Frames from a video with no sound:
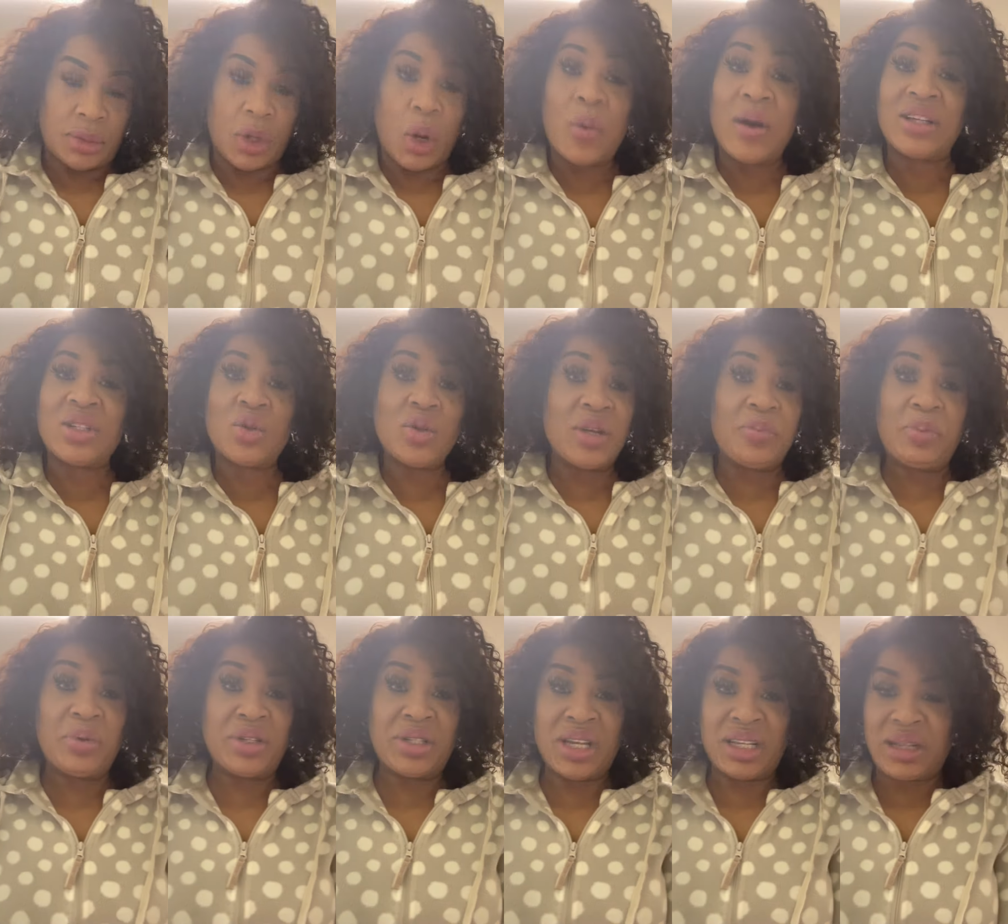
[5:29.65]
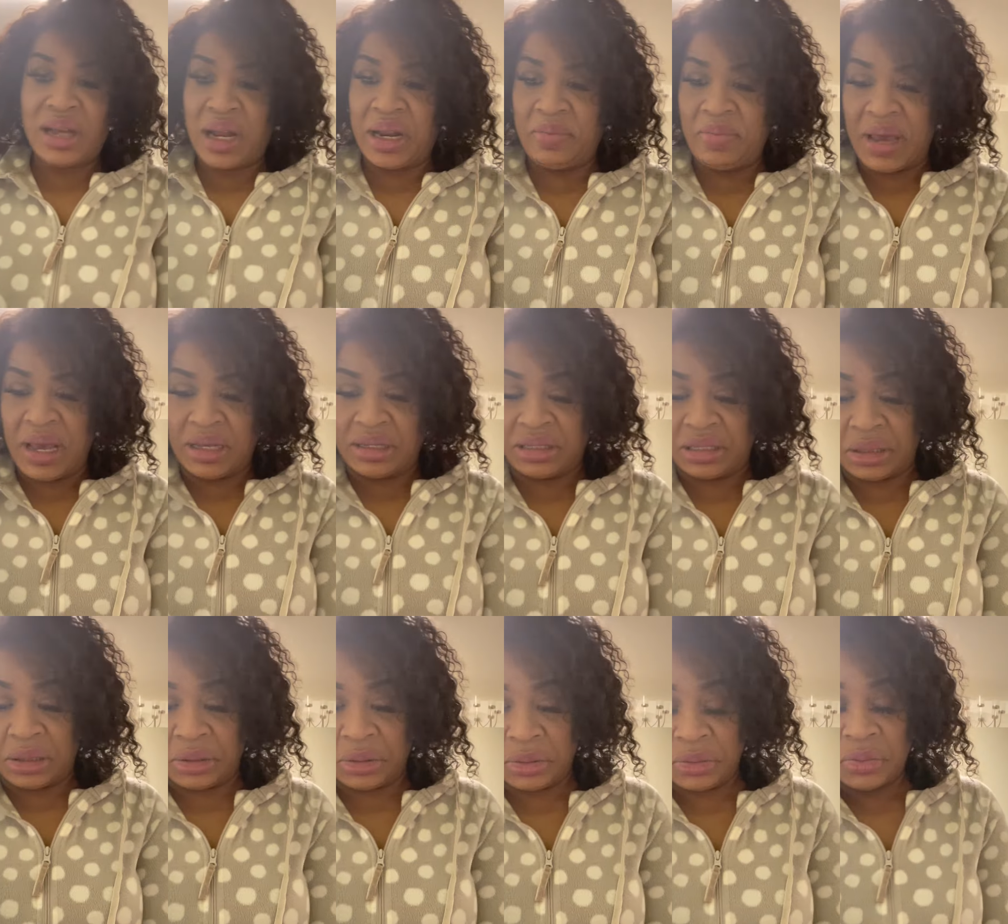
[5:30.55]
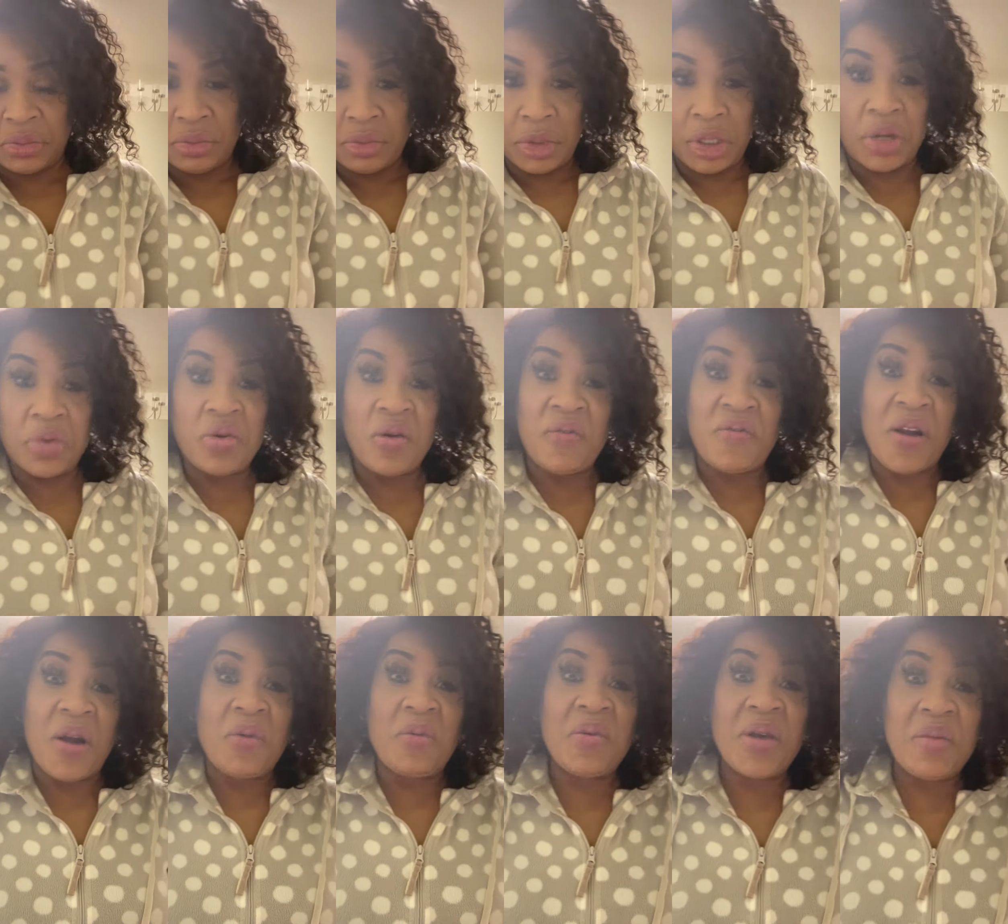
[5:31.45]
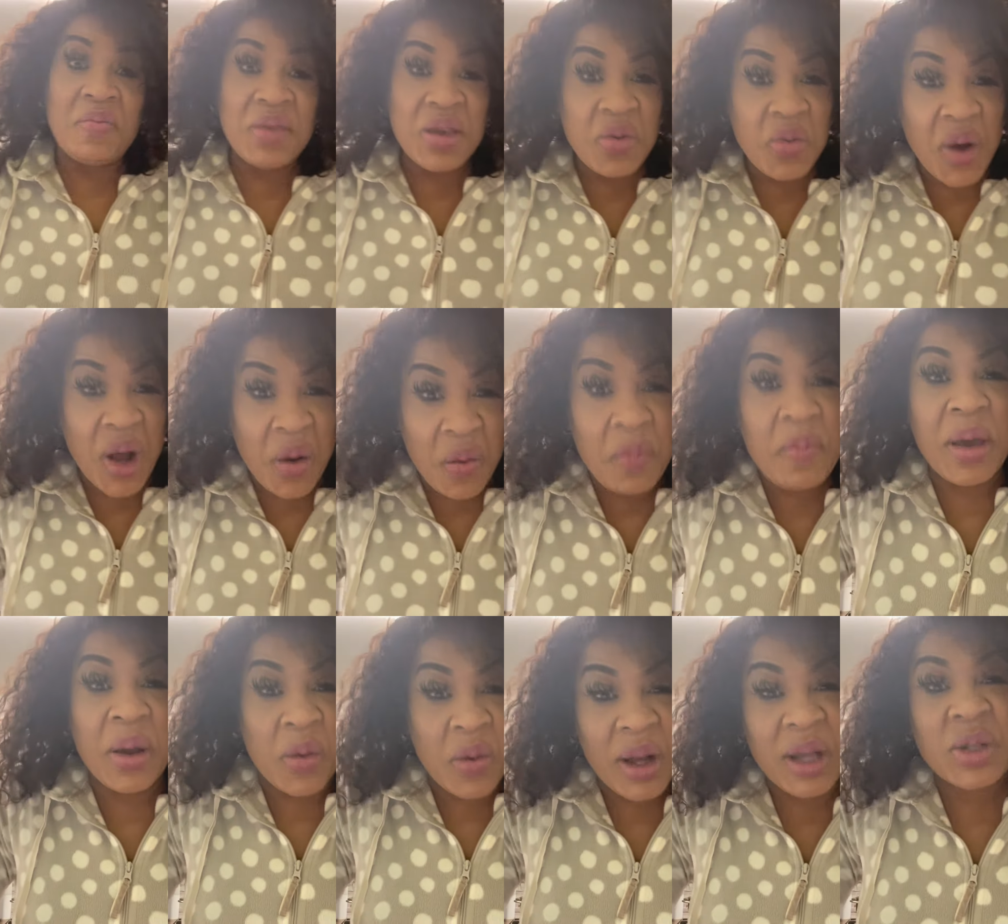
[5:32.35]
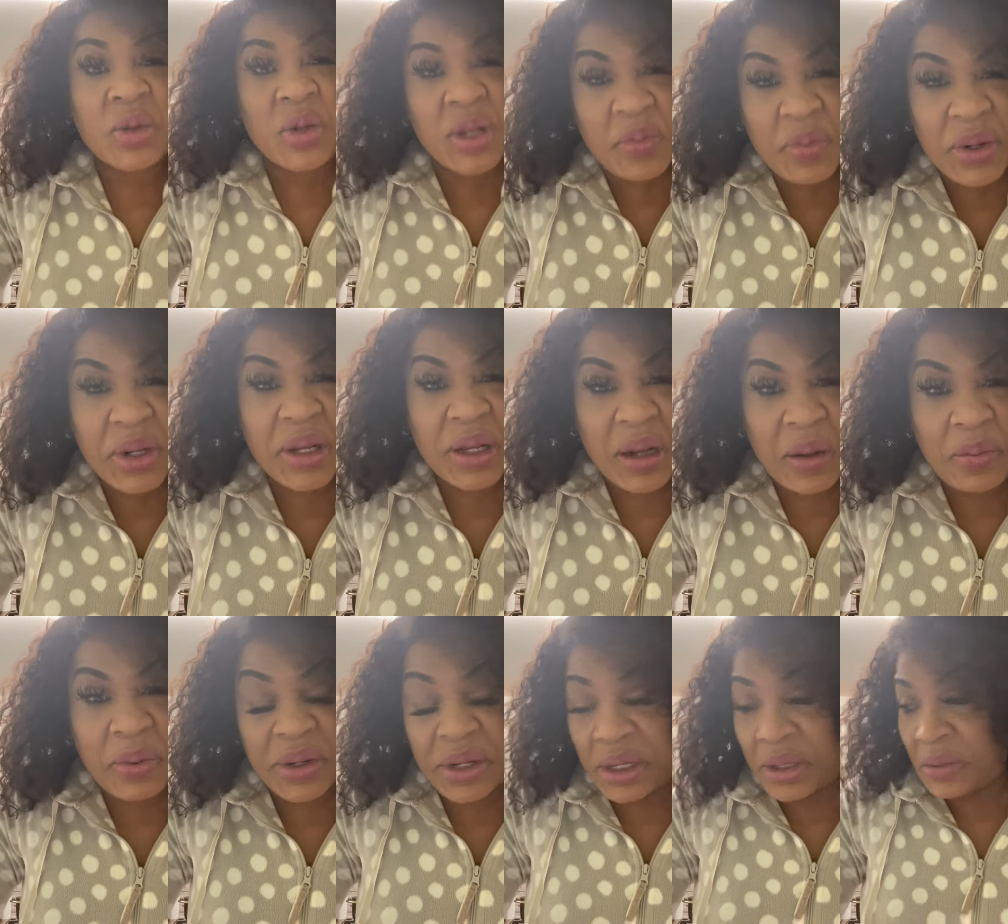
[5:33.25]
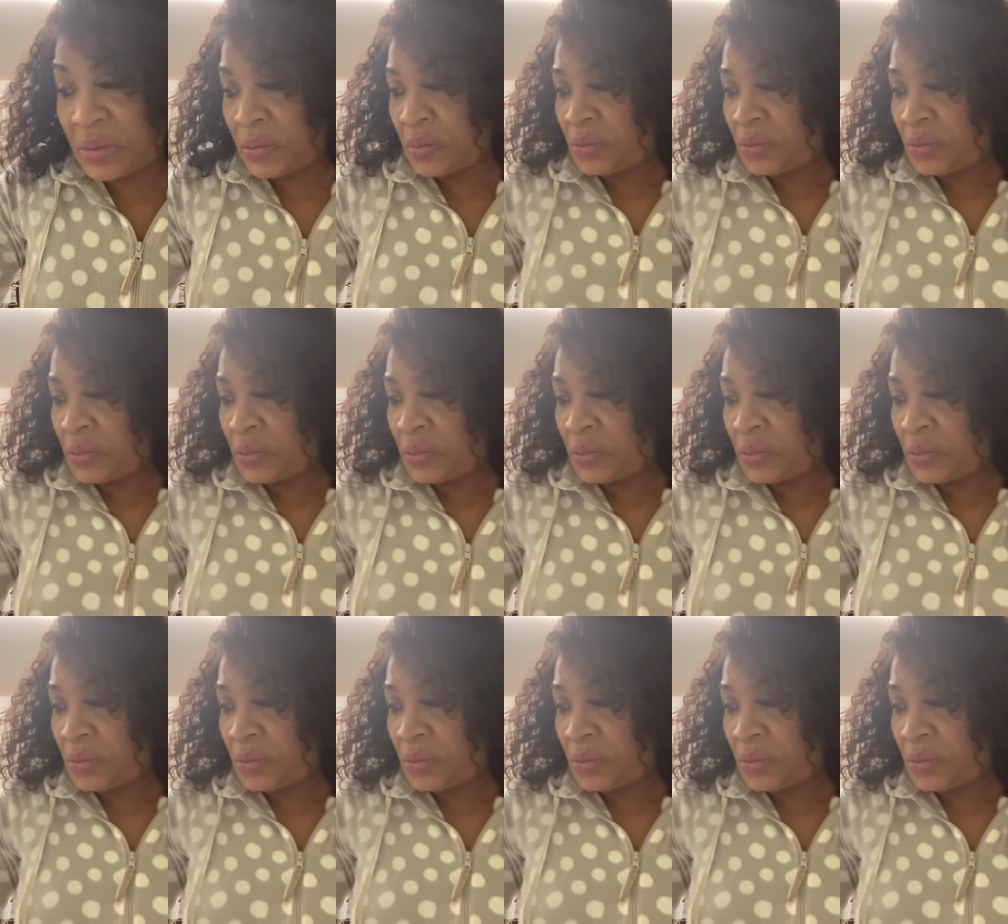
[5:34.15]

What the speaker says: But what sweet potato are the best? You know from when my mom make one sweet potato pudding?